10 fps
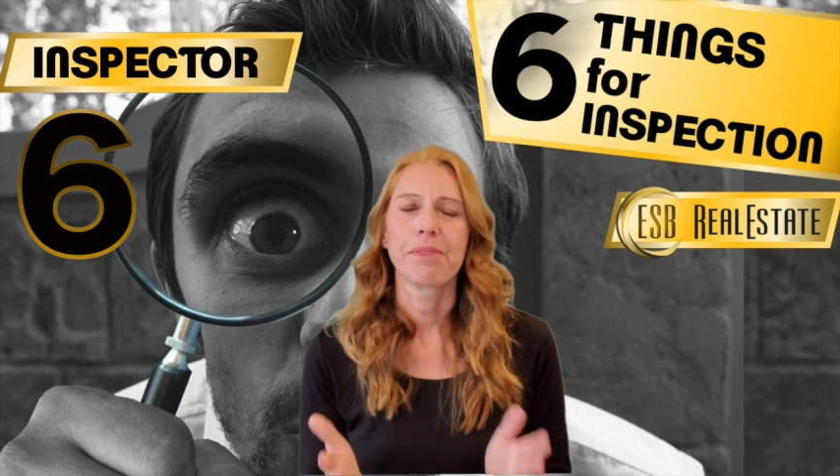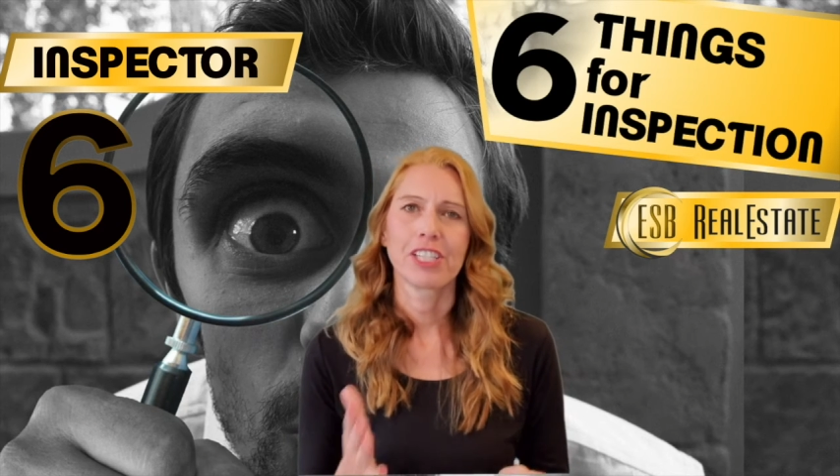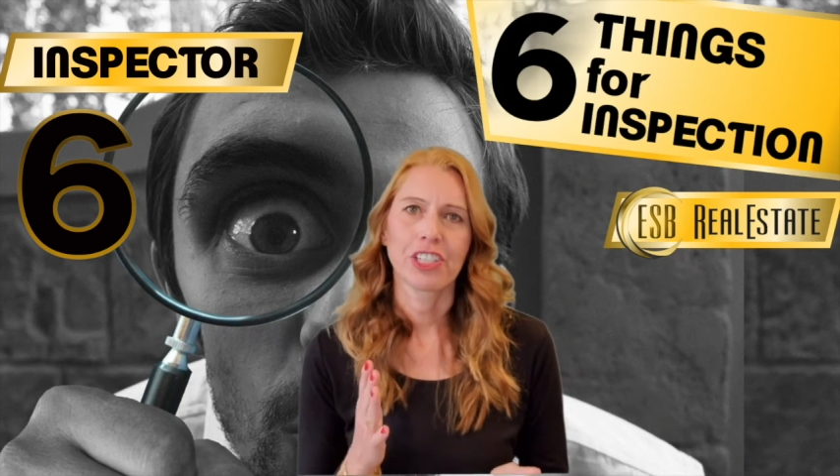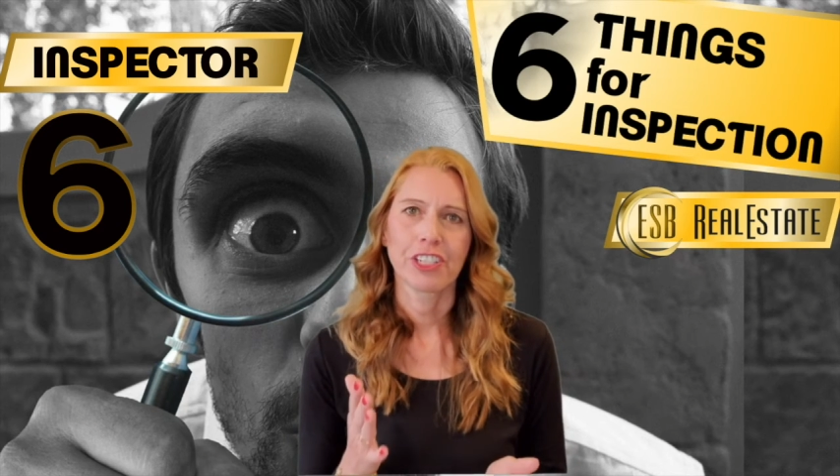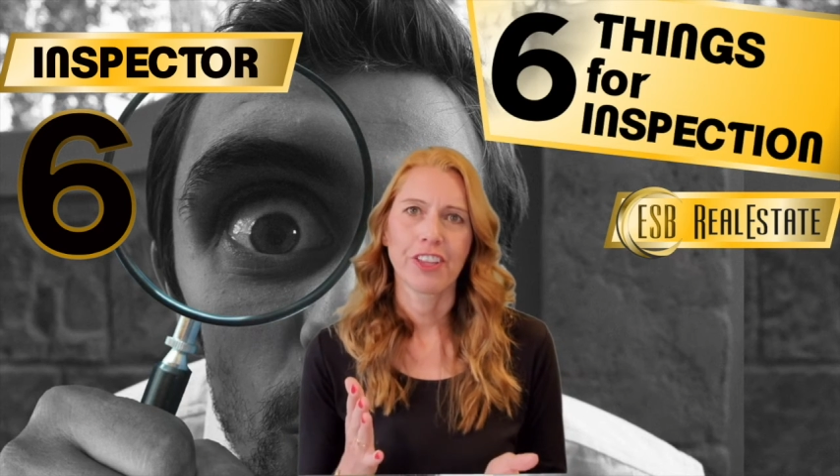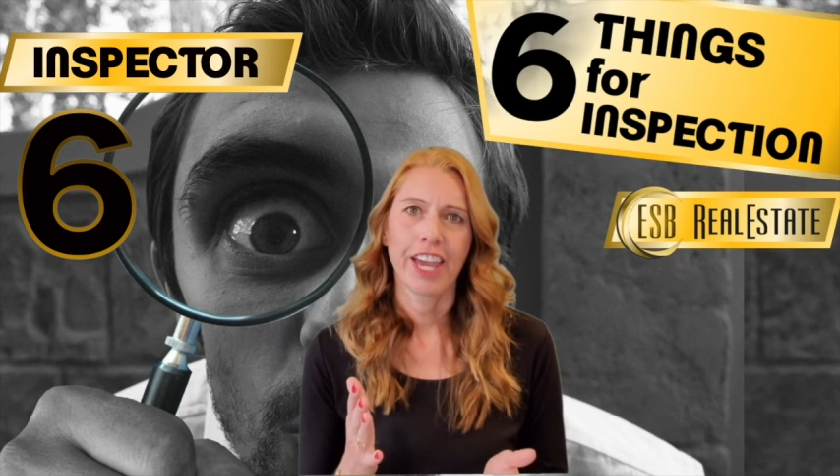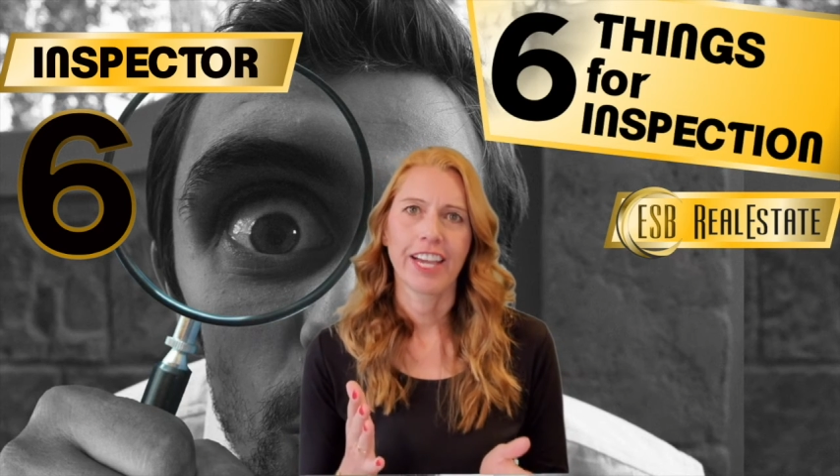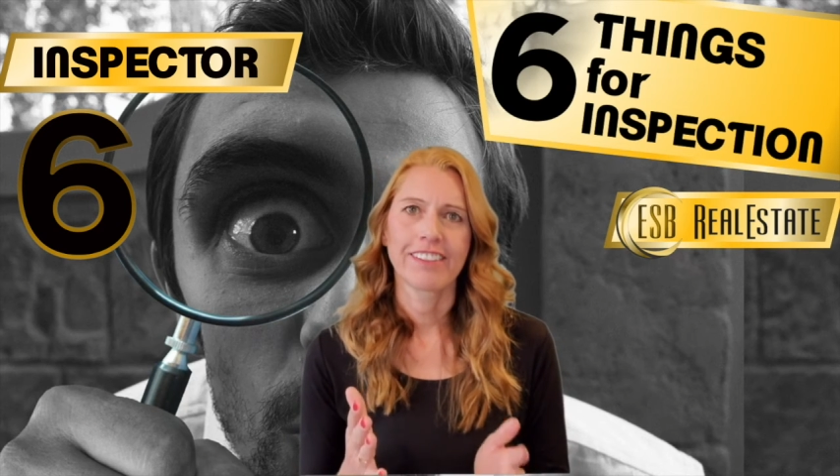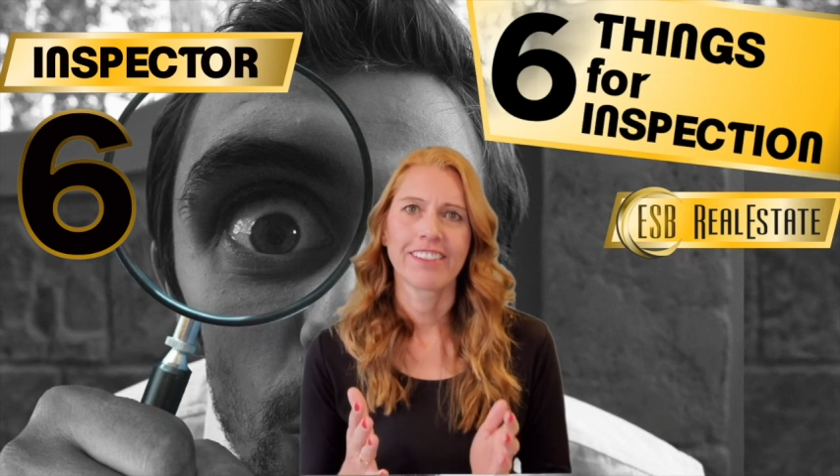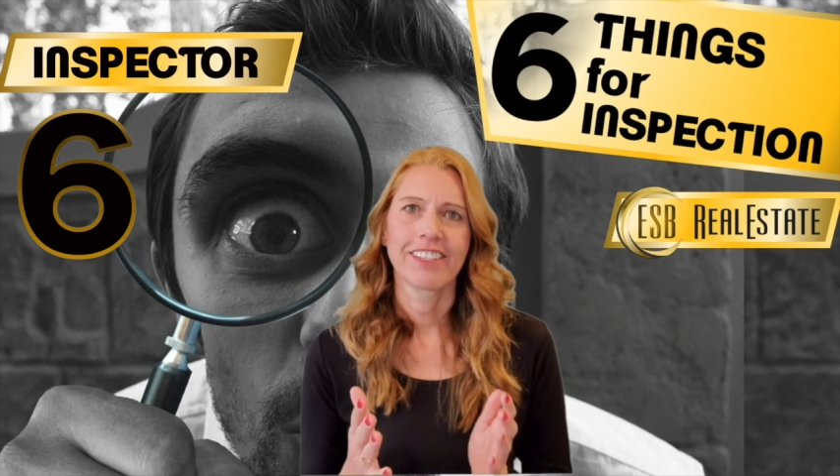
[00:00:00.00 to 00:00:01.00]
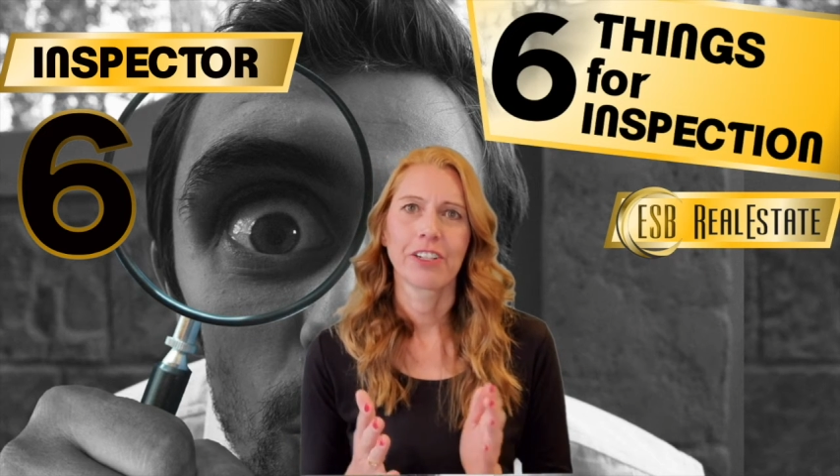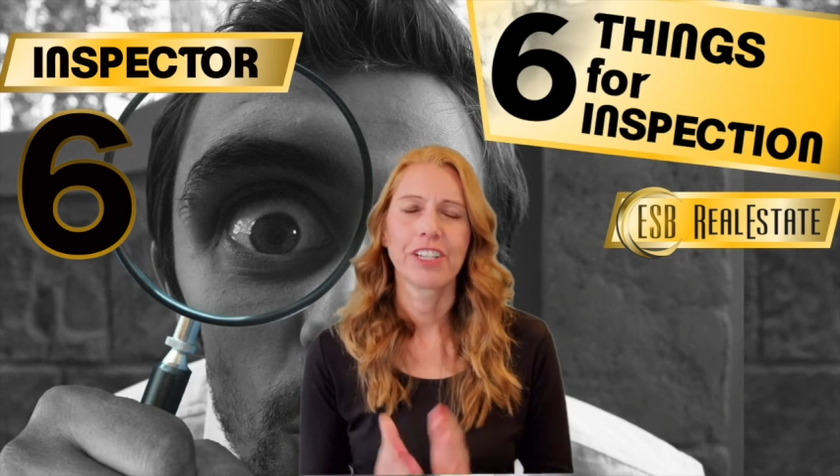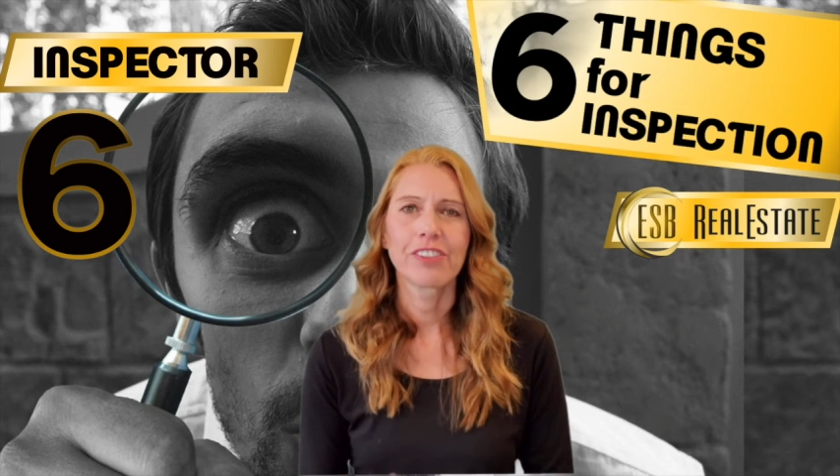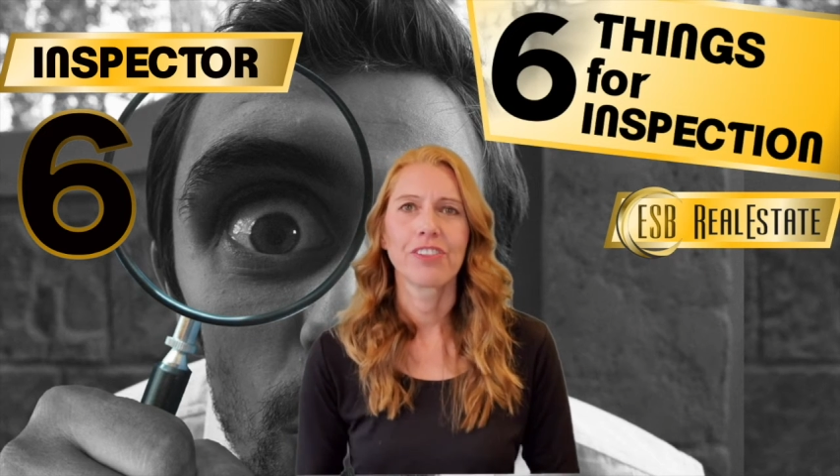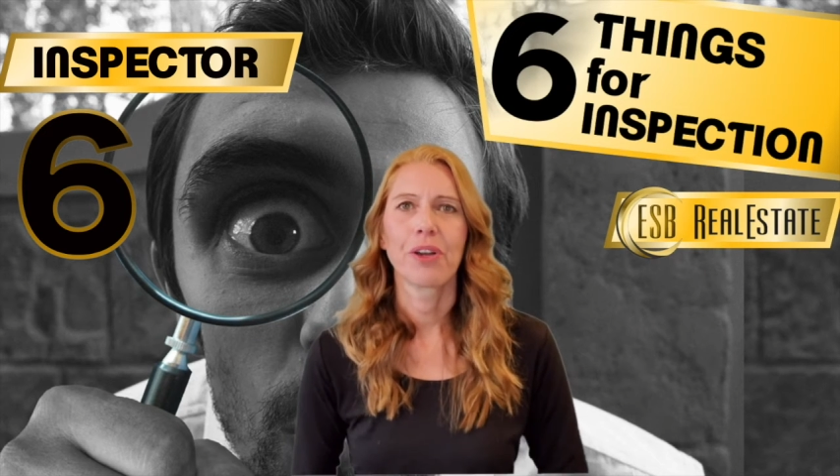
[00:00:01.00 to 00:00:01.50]
make sure that there
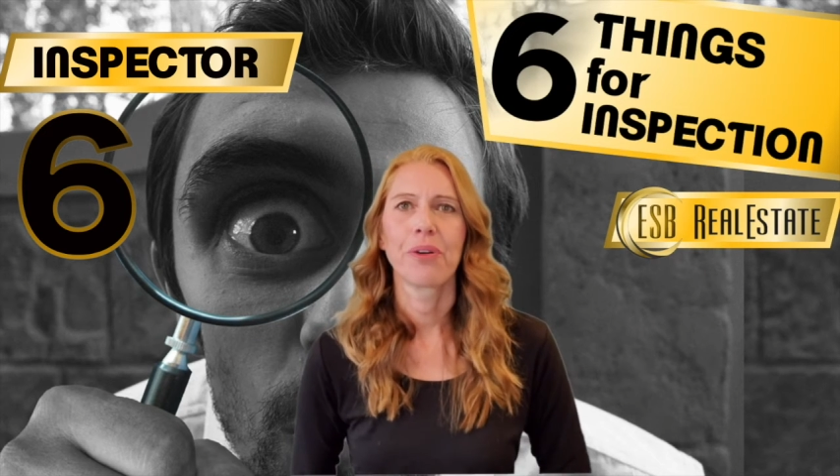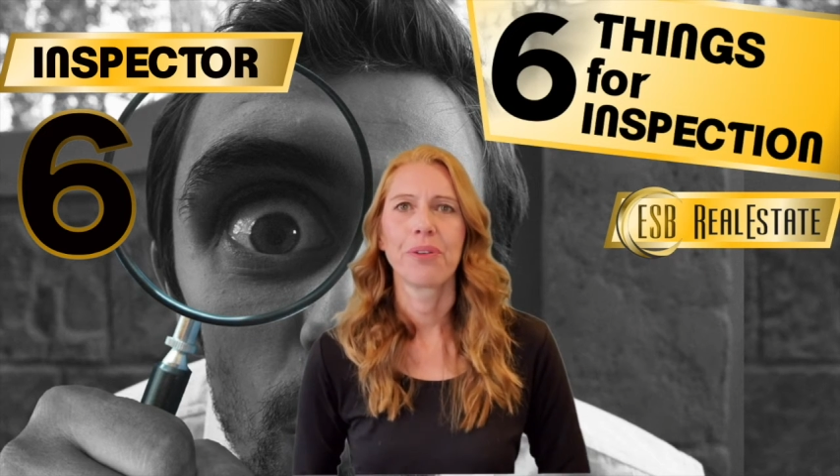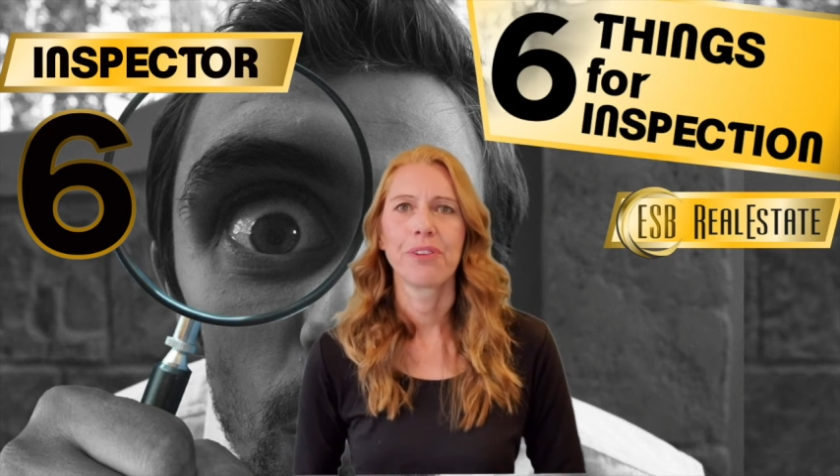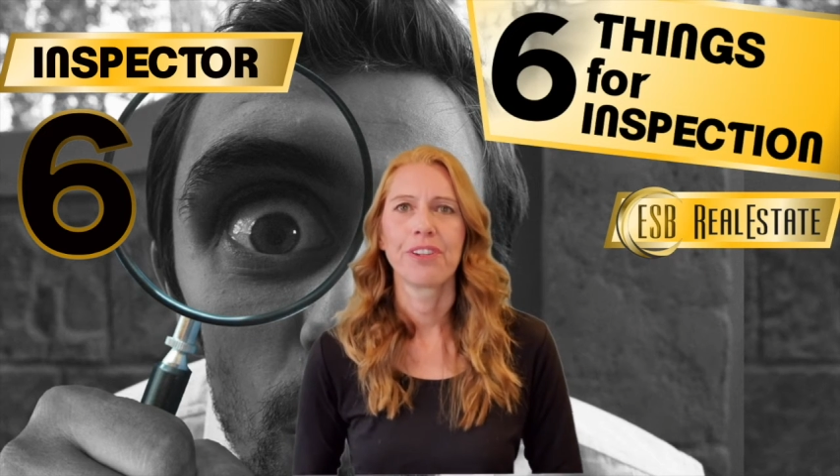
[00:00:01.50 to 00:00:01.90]
is no